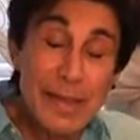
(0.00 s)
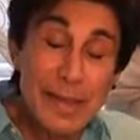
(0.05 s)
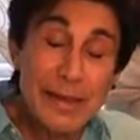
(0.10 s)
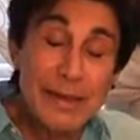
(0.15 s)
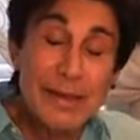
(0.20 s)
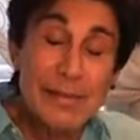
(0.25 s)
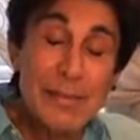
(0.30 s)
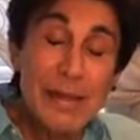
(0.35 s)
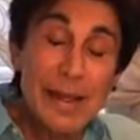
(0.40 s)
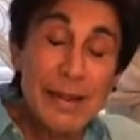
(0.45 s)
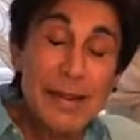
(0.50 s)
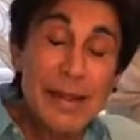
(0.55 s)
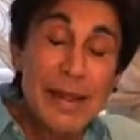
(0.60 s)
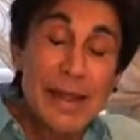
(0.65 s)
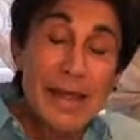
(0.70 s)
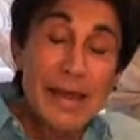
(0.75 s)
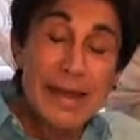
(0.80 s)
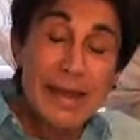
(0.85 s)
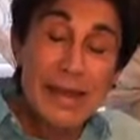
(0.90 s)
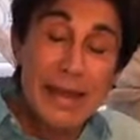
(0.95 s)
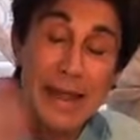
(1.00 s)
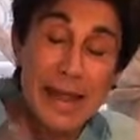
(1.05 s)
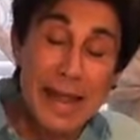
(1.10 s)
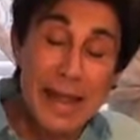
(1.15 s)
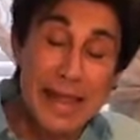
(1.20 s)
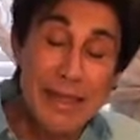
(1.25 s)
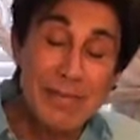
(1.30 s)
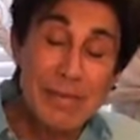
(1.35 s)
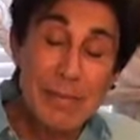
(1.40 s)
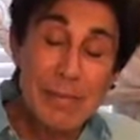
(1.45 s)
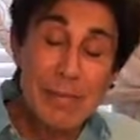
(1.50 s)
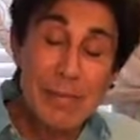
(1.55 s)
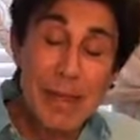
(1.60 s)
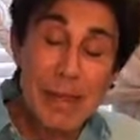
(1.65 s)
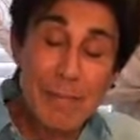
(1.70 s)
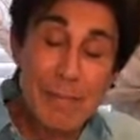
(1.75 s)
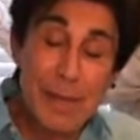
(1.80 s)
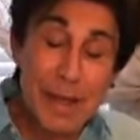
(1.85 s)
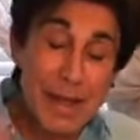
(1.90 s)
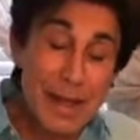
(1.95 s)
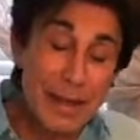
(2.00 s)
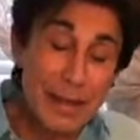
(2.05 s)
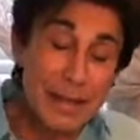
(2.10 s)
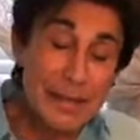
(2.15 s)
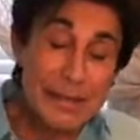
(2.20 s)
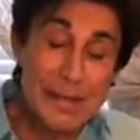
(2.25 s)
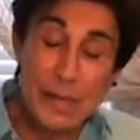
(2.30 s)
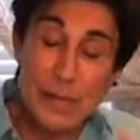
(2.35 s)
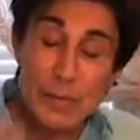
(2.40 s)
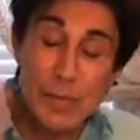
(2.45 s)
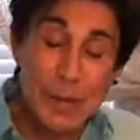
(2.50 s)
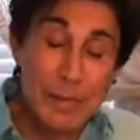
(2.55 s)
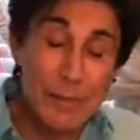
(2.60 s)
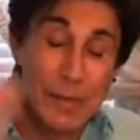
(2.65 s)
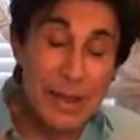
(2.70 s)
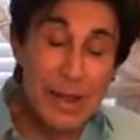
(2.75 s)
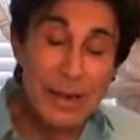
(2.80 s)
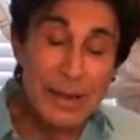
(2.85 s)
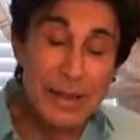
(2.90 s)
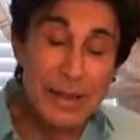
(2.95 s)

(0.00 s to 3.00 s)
Come into my life, my body, touch my